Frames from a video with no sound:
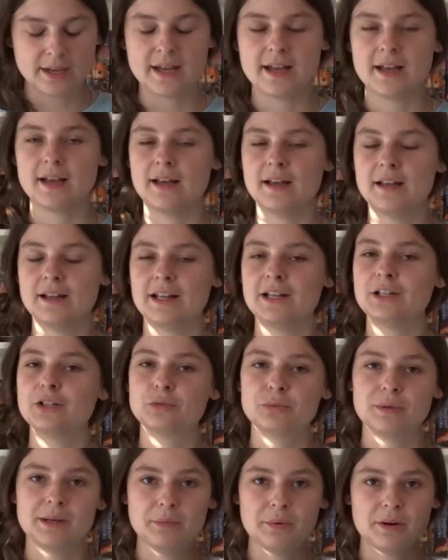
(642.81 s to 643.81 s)
And I don't
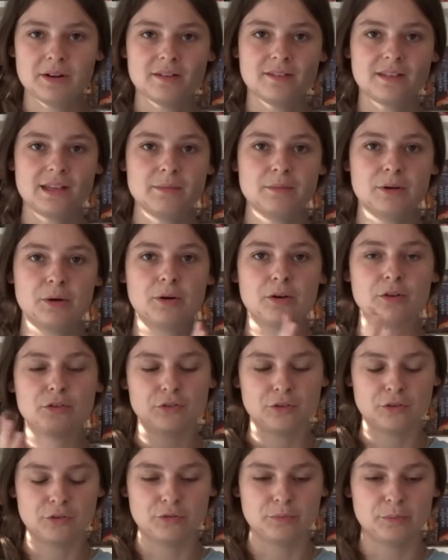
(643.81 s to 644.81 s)
really want to say more because,
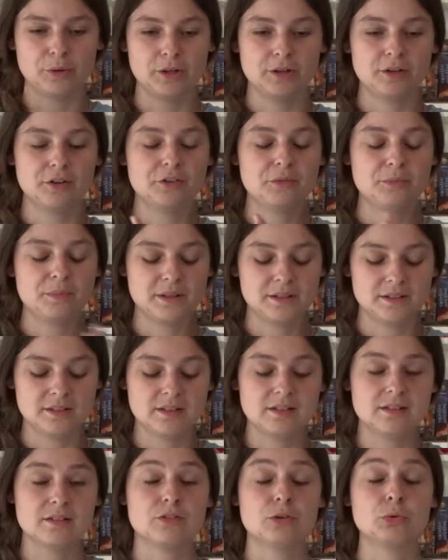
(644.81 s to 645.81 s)
you know, spoilers, but
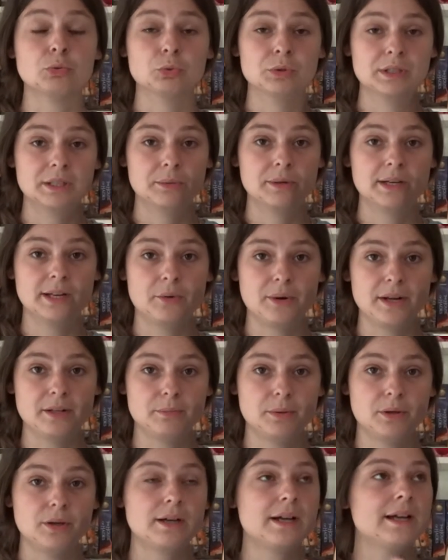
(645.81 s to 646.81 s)
this is a really great
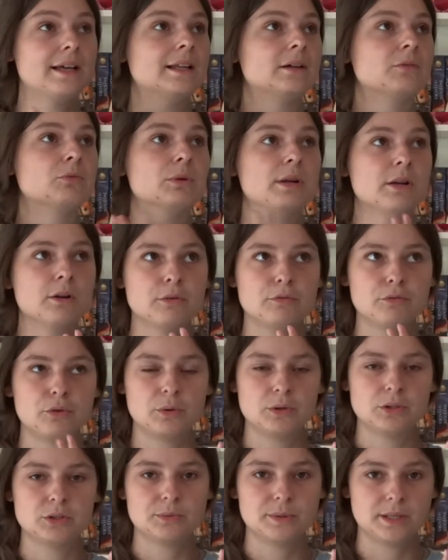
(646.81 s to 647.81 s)
book, and I really look
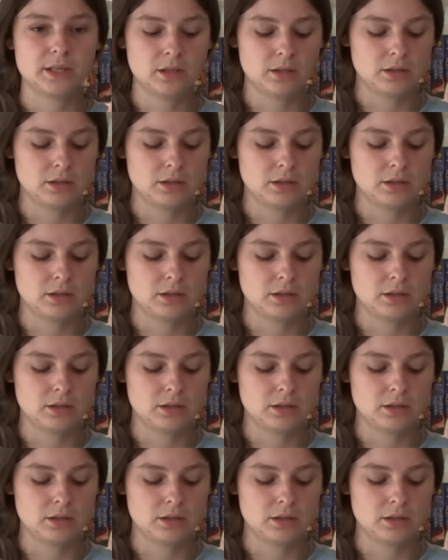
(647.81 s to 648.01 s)
forward to reading it